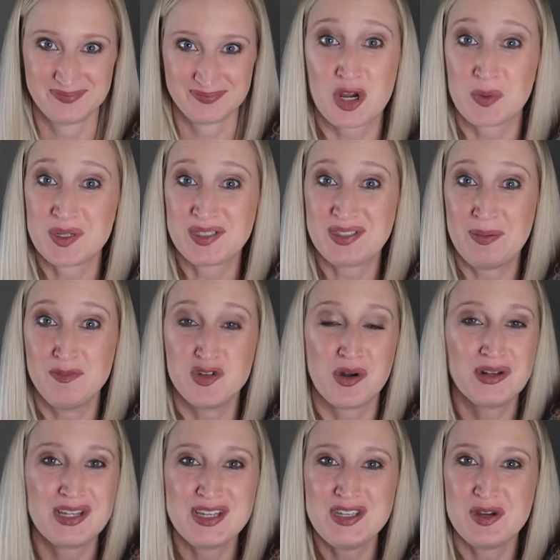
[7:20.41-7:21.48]
There was some
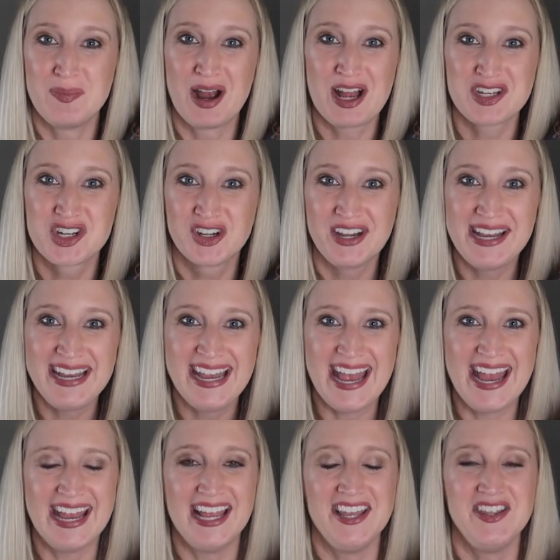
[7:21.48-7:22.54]
drunken debauchery
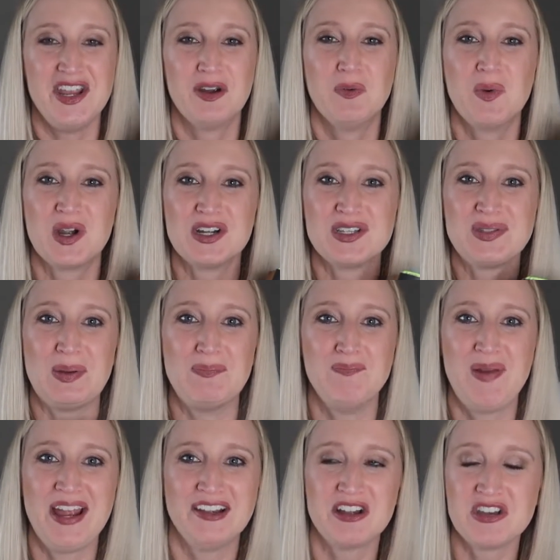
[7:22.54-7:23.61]
and there were some
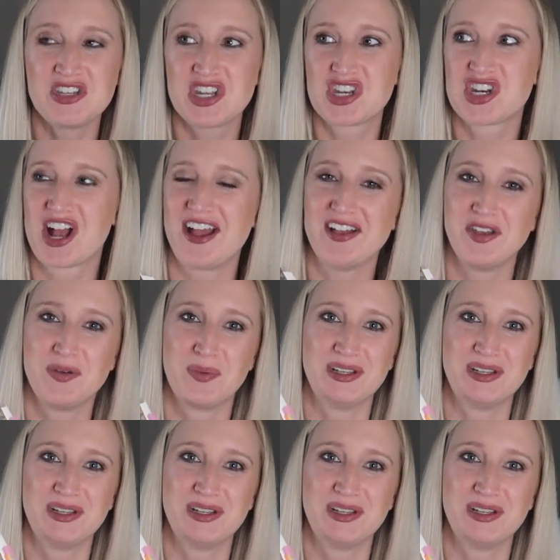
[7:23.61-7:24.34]
parent-child